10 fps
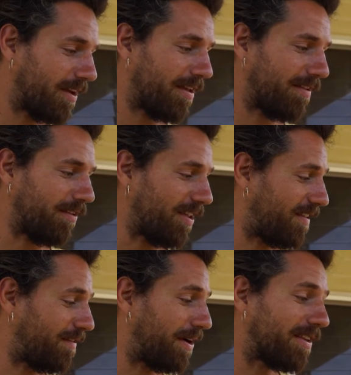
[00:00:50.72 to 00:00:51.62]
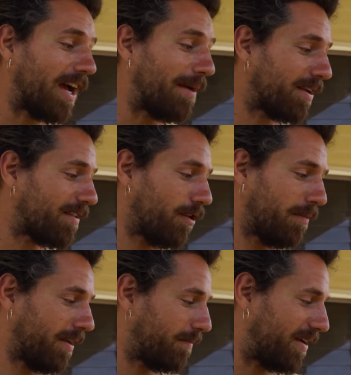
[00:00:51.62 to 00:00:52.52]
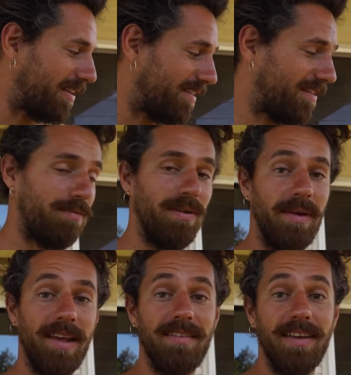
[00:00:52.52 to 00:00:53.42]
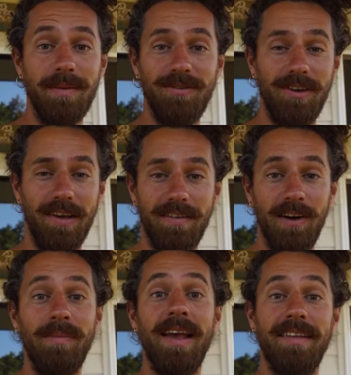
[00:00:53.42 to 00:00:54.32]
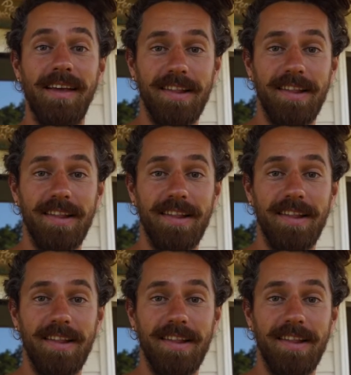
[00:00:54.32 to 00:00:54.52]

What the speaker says: So this is very time consuming, but this is what makes the kimchi so amazing.